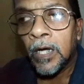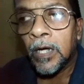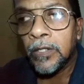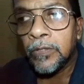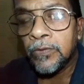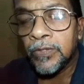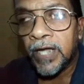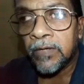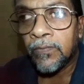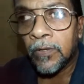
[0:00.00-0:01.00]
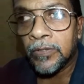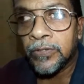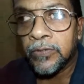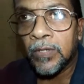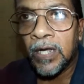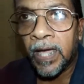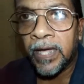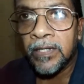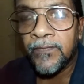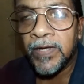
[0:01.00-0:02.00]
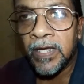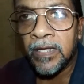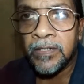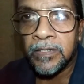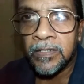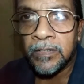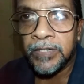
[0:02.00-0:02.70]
that falls to Alliance Finance